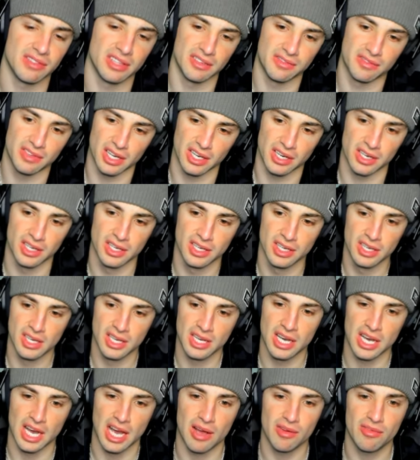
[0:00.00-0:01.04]
Leafeon.
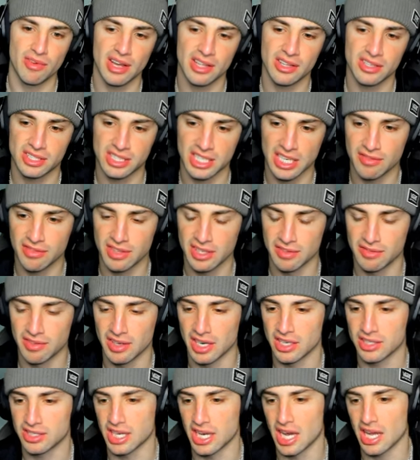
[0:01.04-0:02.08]
I'd rather save Leafeon,
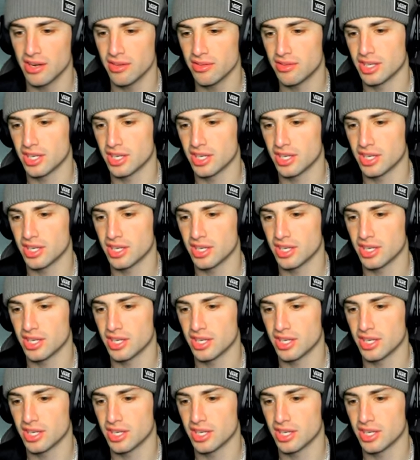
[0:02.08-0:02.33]
because I don't